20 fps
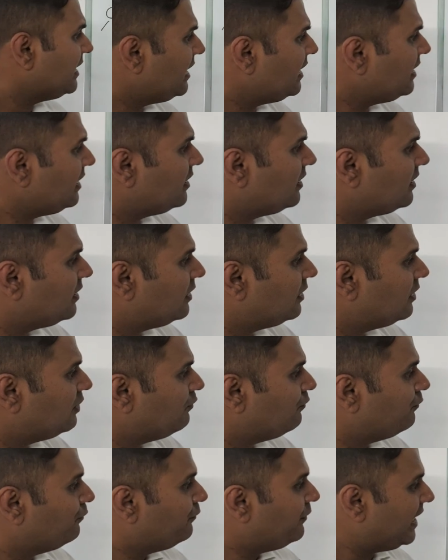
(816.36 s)
In
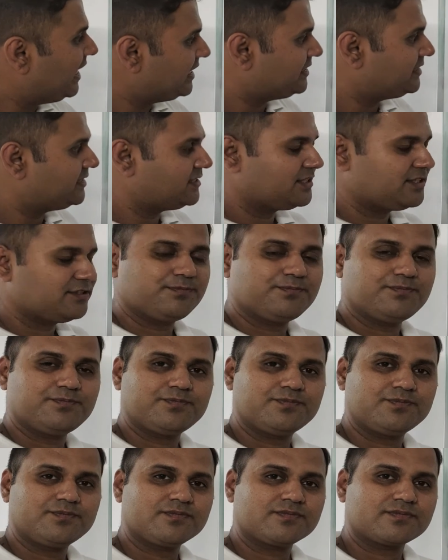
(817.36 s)

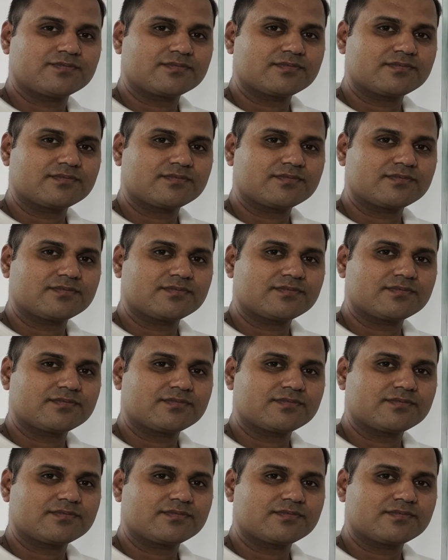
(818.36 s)
weights,